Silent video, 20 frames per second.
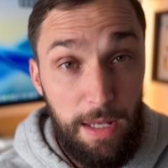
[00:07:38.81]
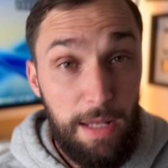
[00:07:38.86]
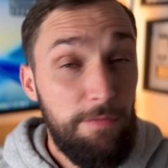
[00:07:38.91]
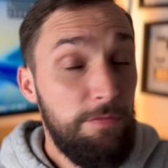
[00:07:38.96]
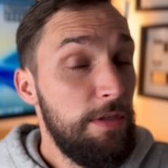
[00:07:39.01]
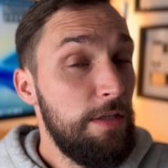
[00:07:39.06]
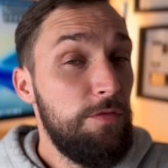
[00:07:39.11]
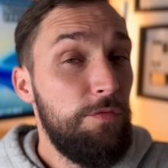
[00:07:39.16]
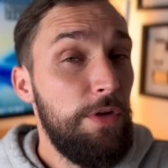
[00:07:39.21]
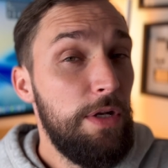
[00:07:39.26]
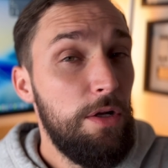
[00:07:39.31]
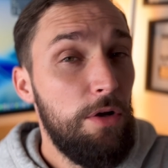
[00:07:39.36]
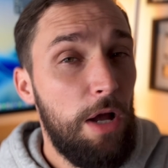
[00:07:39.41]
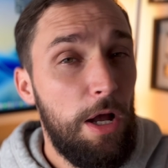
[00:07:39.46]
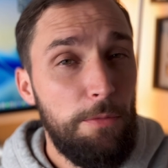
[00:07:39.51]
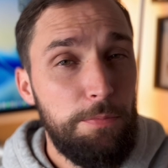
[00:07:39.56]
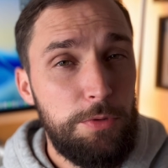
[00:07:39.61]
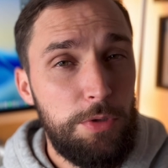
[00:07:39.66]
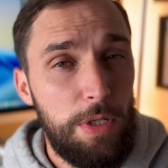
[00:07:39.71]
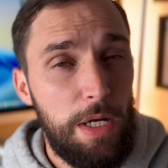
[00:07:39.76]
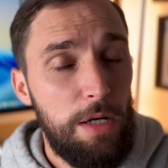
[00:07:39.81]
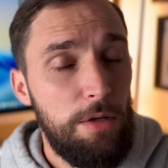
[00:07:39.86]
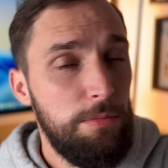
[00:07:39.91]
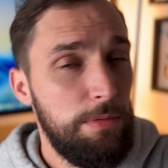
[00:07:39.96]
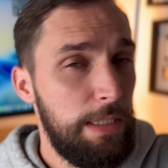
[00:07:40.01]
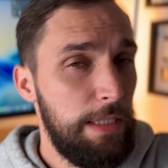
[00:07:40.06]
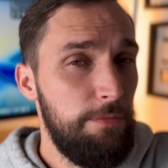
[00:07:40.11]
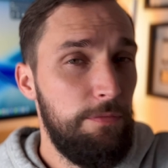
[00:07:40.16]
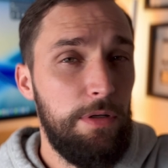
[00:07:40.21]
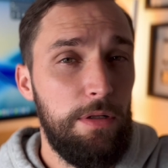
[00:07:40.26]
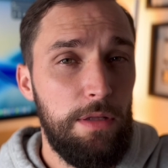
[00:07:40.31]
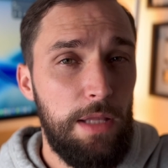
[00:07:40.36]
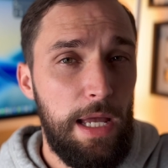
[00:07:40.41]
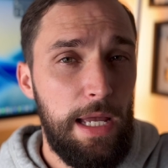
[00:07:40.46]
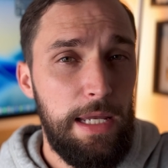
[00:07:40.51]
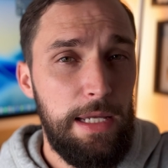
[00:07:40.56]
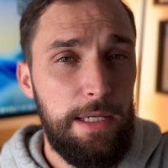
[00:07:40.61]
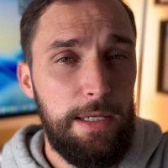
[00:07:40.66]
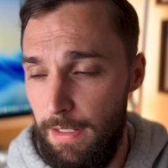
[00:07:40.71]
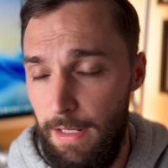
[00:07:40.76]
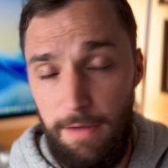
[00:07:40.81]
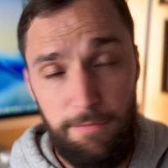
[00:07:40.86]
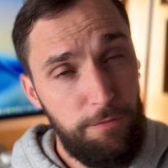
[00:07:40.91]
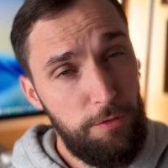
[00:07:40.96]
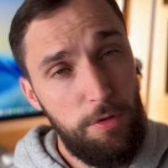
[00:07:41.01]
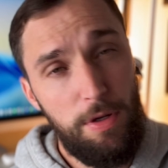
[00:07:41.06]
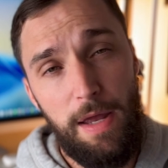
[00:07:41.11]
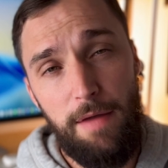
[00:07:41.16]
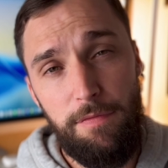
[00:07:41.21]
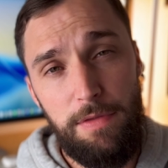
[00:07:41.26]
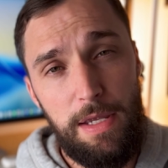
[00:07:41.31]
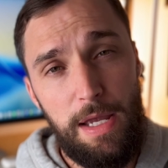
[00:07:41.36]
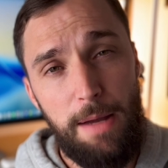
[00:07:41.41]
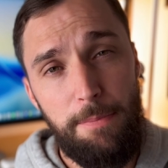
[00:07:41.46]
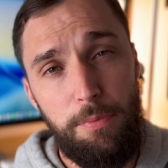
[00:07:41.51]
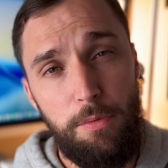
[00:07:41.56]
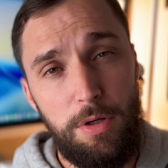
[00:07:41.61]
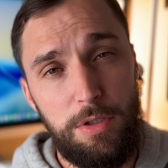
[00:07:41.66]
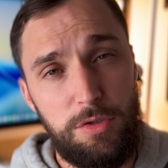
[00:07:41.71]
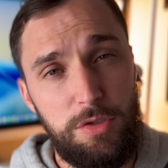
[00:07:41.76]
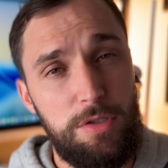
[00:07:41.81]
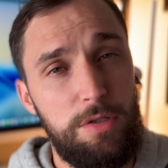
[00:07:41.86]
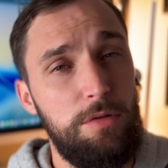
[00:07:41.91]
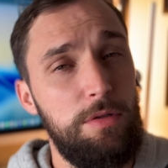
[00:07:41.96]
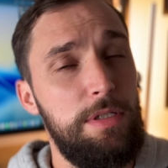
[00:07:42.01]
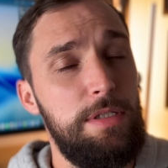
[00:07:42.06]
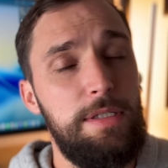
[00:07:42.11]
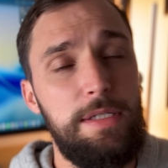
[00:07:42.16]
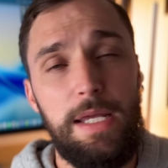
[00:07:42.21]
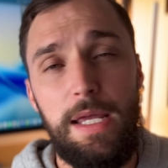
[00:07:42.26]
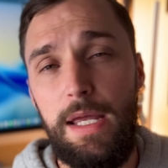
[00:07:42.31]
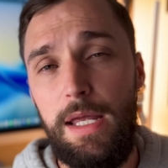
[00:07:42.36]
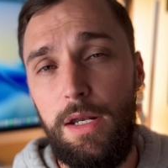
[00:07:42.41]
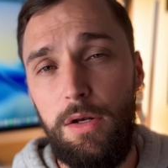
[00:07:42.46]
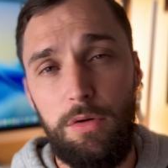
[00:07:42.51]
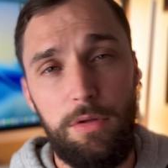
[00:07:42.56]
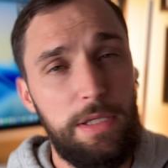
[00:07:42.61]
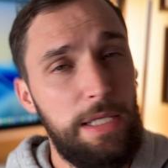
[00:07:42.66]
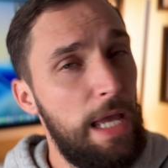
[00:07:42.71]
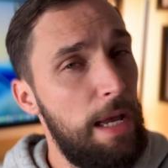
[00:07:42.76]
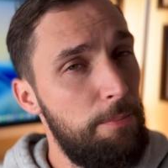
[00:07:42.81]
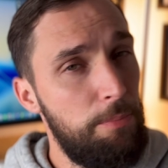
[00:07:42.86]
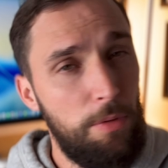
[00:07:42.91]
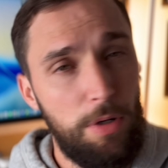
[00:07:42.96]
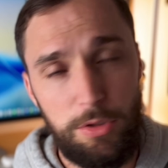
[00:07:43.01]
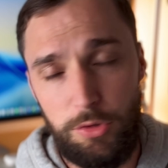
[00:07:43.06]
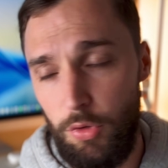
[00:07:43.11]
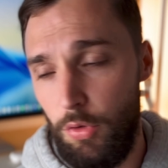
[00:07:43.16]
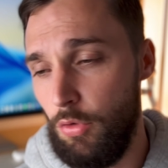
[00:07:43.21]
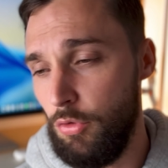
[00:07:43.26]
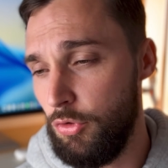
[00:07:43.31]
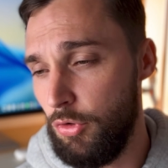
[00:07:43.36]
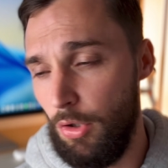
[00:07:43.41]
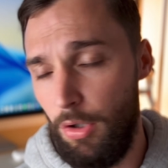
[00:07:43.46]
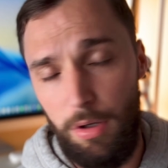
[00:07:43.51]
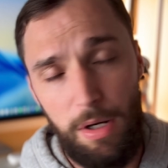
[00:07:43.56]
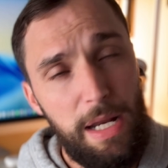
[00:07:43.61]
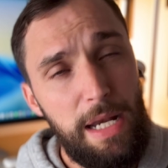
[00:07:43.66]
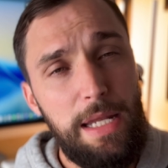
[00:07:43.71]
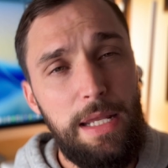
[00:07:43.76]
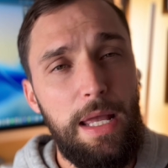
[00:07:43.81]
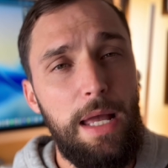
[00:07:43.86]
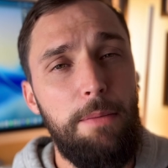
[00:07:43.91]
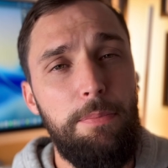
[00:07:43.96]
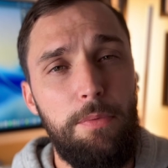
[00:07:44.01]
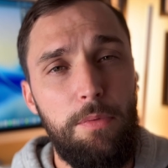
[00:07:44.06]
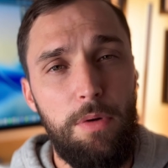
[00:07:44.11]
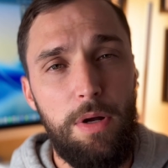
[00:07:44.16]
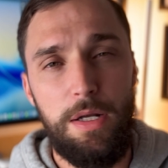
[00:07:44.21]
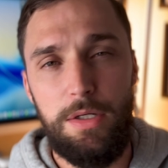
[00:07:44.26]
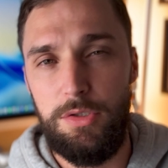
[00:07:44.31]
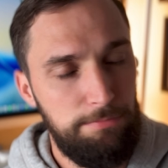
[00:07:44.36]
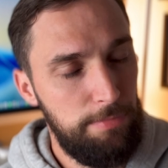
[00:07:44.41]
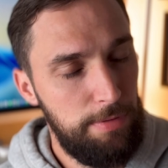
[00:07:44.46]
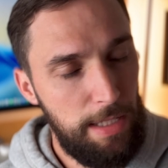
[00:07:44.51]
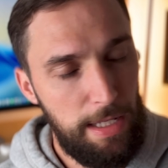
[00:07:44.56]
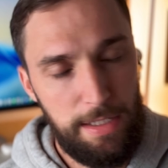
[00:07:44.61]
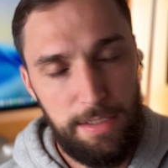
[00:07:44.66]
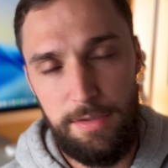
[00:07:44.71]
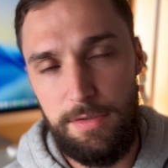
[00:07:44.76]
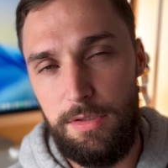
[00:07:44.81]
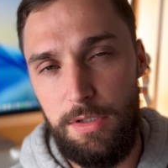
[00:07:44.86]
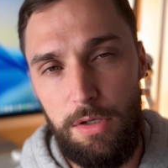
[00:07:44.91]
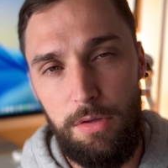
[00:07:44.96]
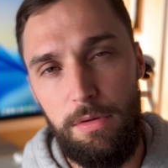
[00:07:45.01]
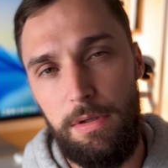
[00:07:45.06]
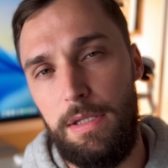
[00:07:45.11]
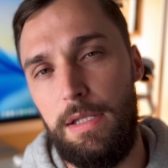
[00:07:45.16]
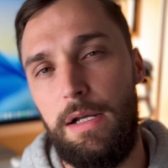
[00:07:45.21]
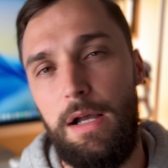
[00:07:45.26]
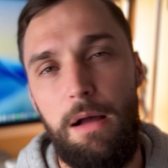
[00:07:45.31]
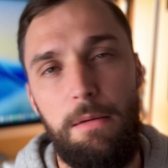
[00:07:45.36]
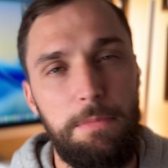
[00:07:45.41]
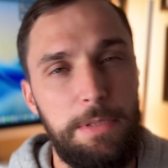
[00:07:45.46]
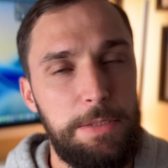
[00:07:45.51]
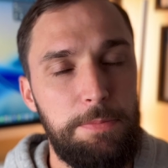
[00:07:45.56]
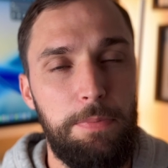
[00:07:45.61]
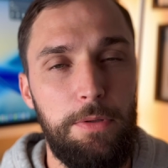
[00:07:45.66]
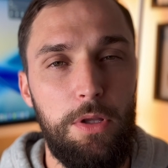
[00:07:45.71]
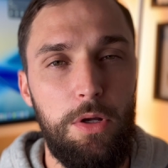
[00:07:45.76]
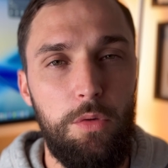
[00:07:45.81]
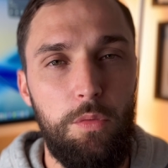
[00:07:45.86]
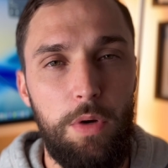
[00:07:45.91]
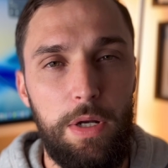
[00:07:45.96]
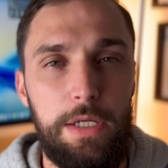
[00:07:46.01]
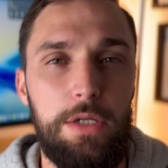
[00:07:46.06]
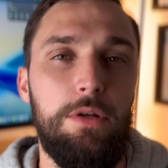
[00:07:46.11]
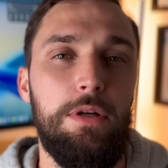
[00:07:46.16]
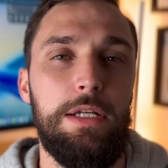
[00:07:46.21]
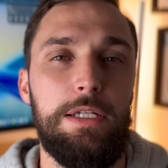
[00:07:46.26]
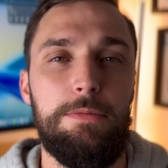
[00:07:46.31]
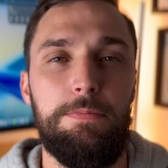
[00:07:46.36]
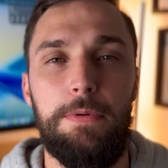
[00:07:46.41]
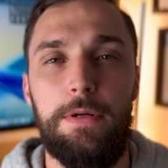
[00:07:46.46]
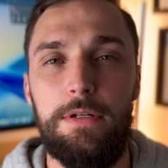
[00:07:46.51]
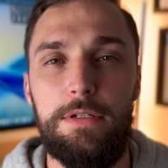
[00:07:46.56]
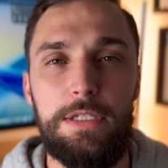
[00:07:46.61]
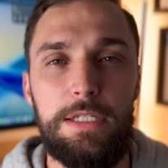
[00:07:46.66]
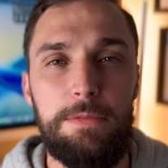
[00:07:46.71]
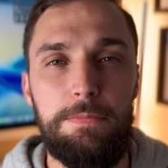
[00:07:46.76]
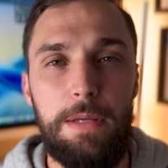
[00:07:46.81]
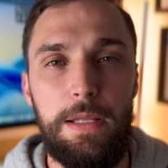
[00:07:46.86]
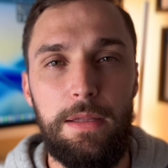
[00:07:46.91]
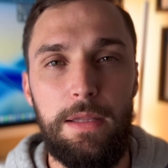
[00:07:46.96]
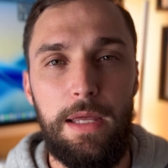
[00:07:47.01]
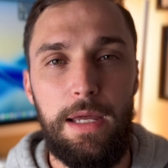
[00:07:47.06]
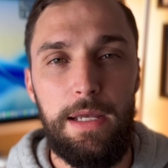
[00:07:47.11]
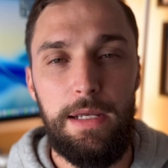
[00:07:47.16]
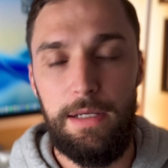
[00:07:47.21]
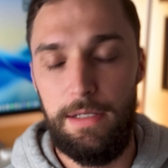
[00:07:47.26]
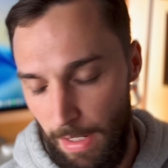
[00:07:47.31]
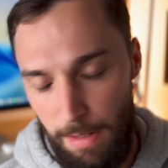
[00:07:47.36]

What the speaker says: If this video helped you out, give it a like. If you have the Apple Watch Series 10 or the Apple Watch Ultra or any Apple Watch, let us know in the comments below what your experience has been like.